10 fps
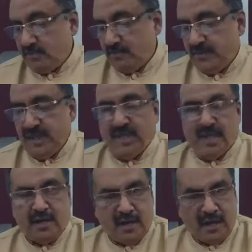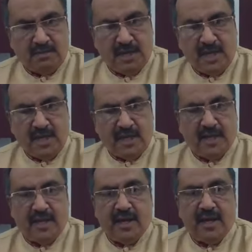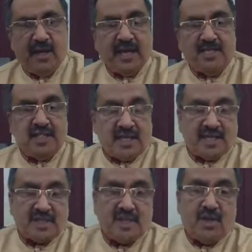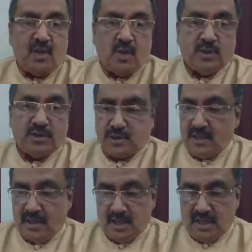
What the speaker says: it up. Normally, educational loans